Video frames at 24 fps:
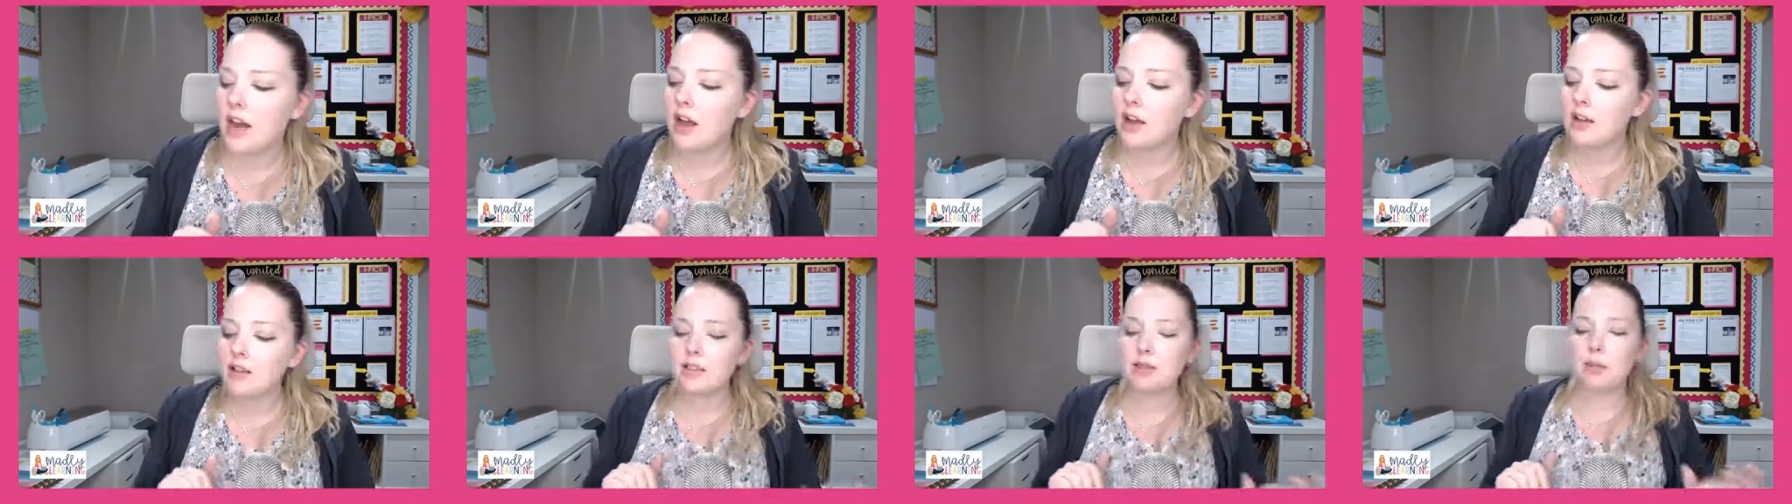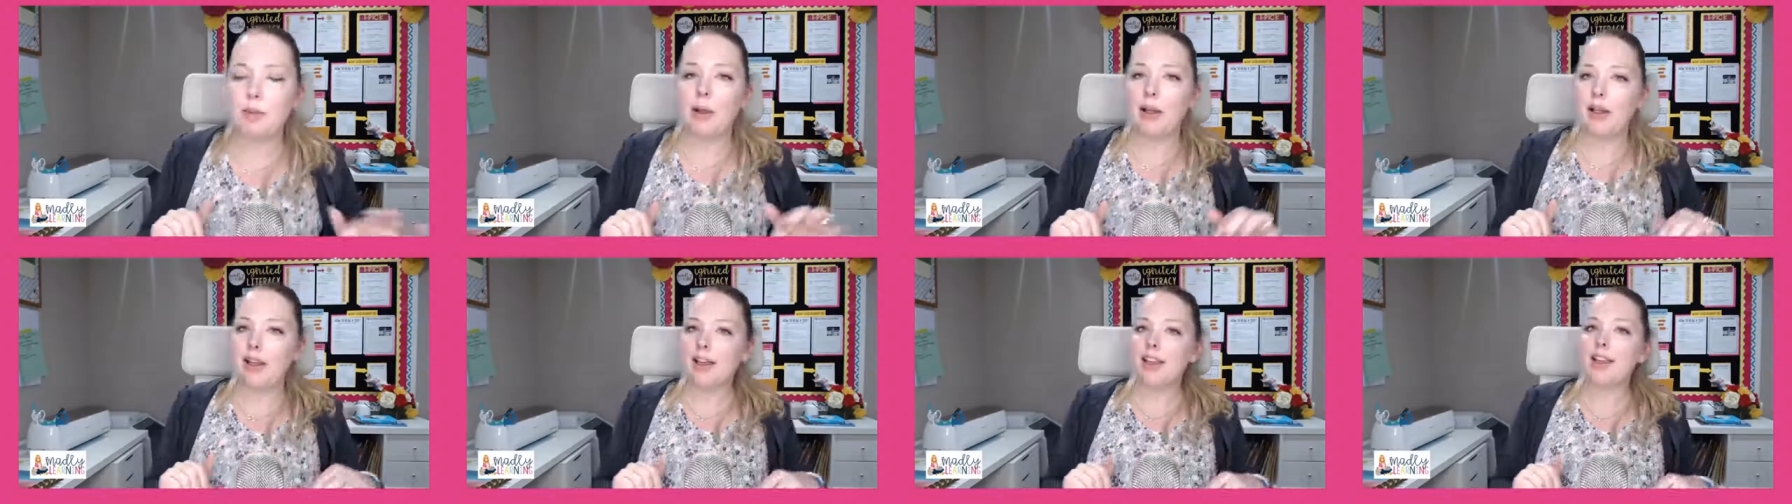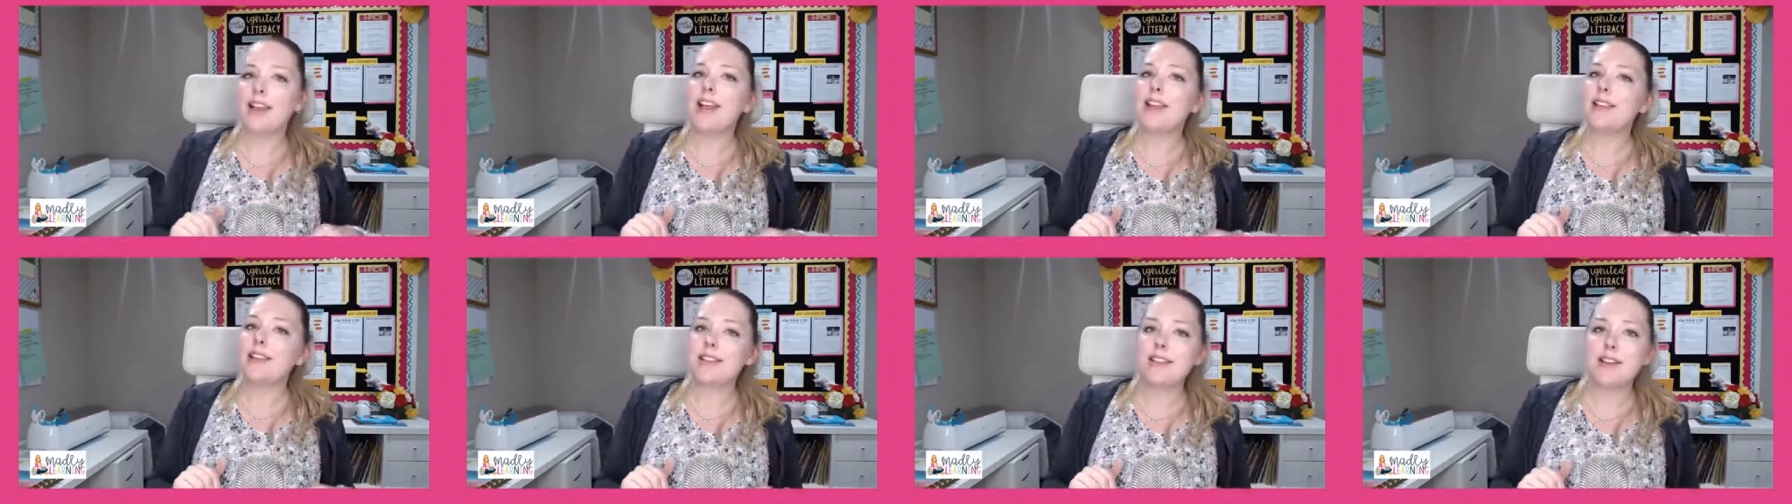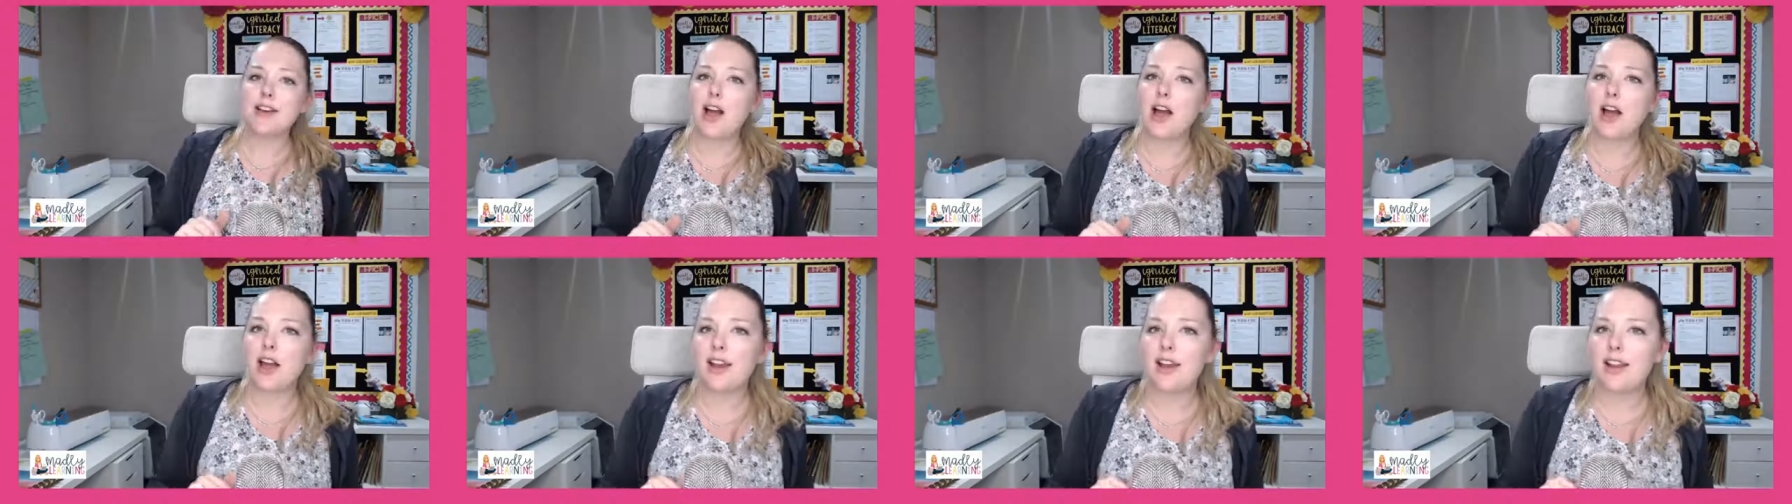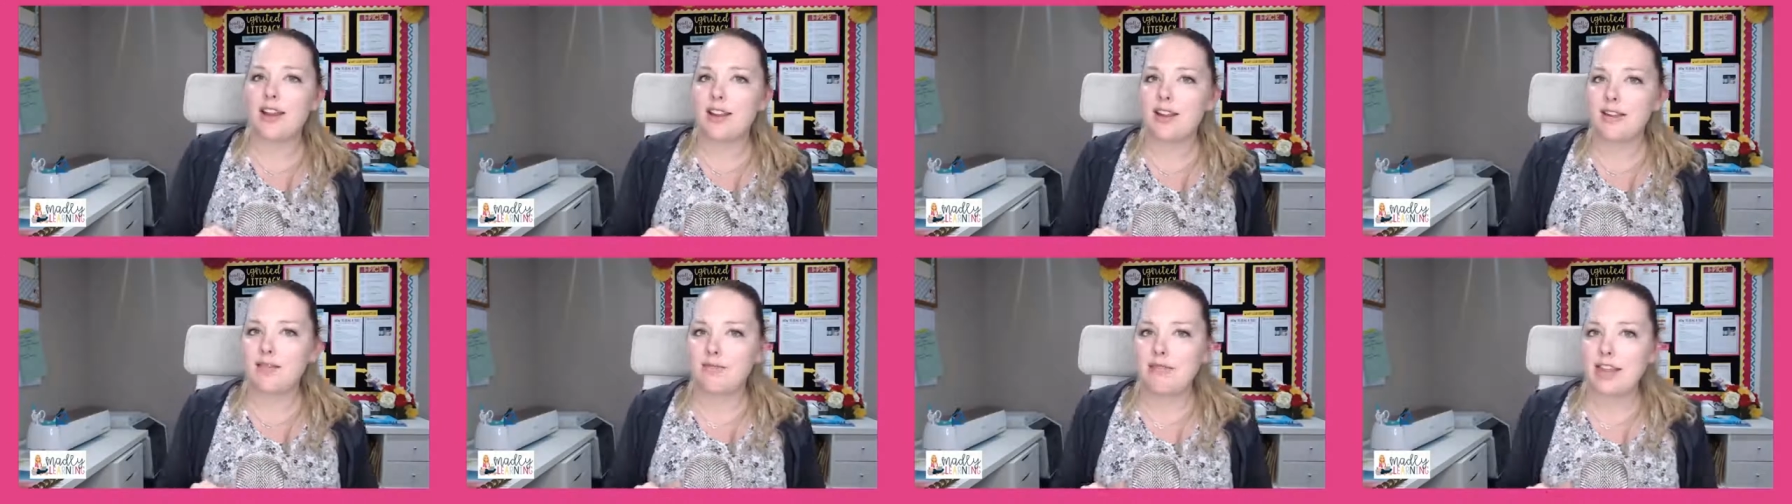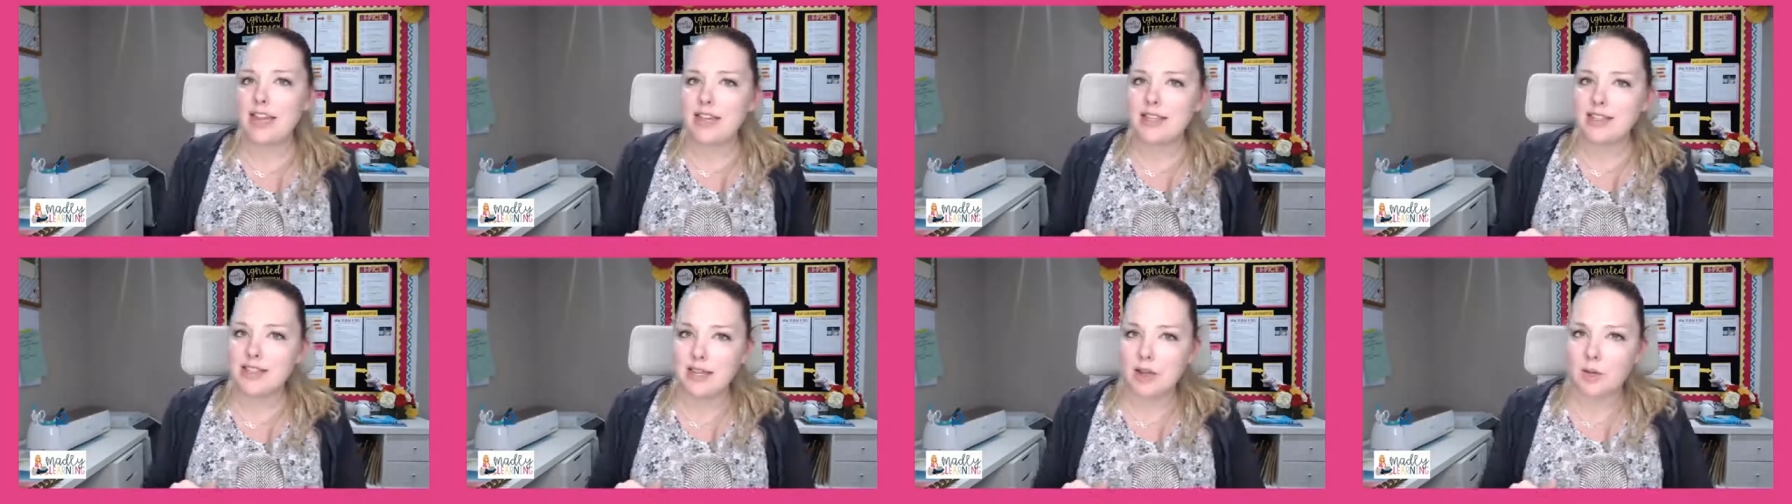spell it. It's not an
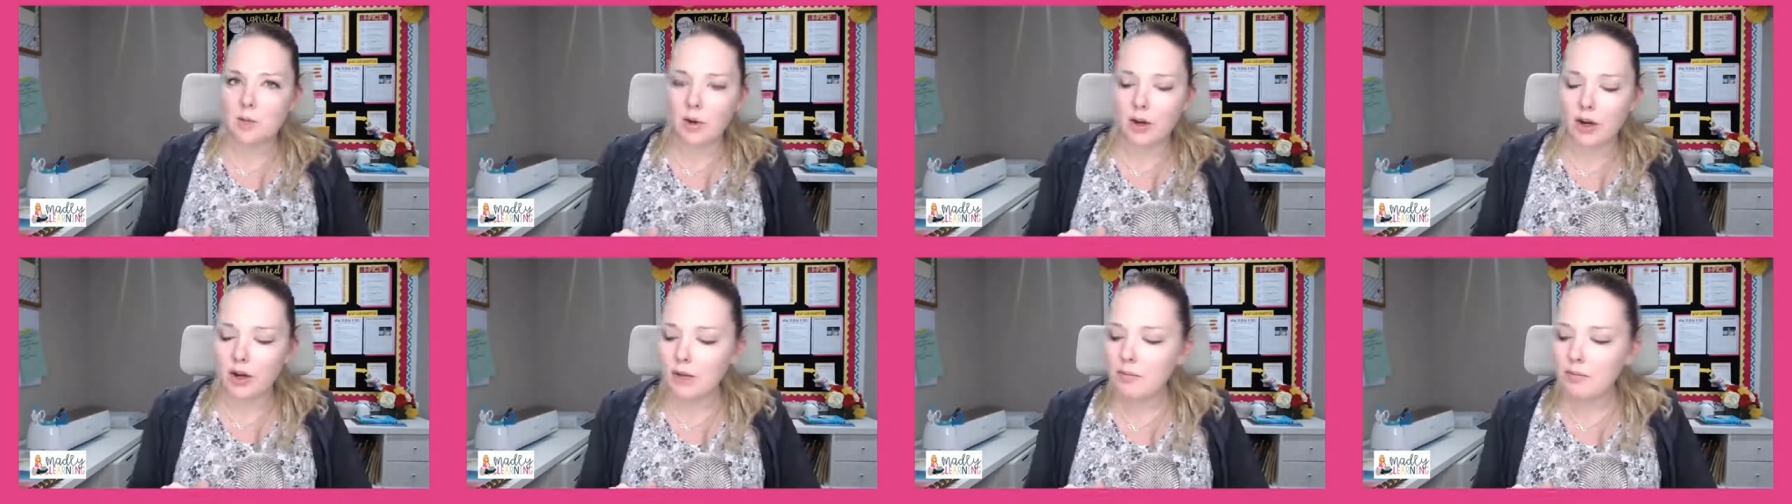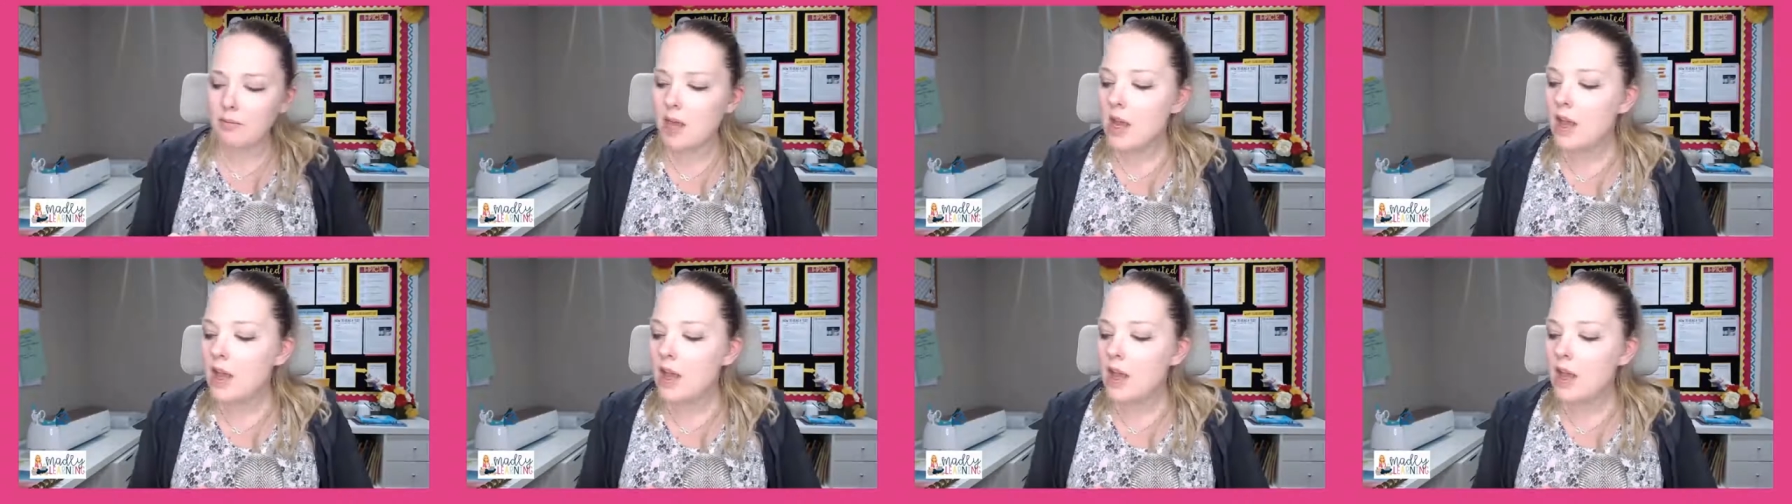easy word.